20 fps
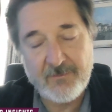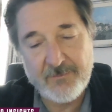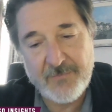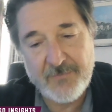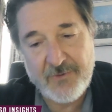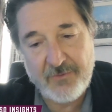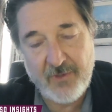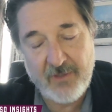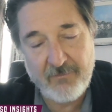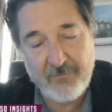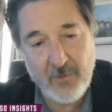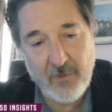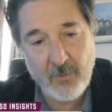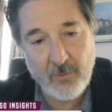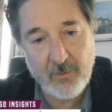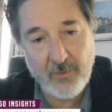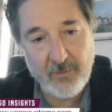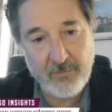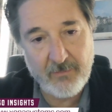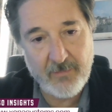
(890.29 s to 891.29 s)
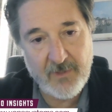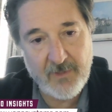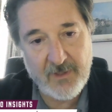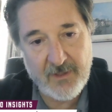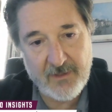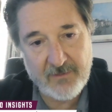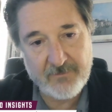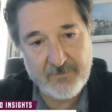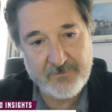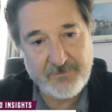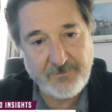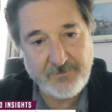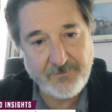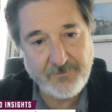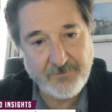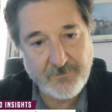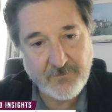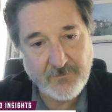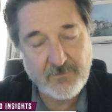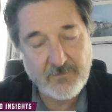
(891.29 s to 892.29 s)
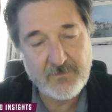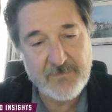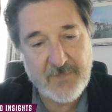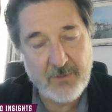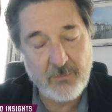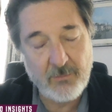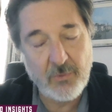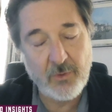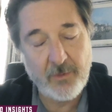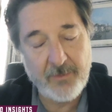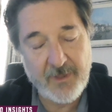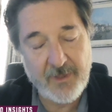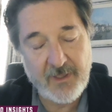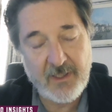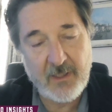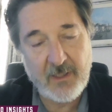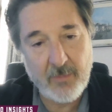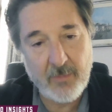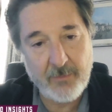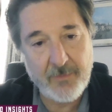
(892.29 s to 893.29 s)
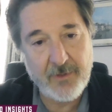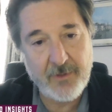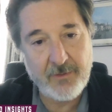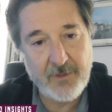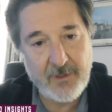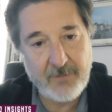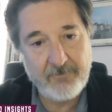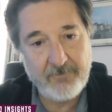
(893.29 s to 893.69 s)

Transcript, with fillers: straightforward deployment capability.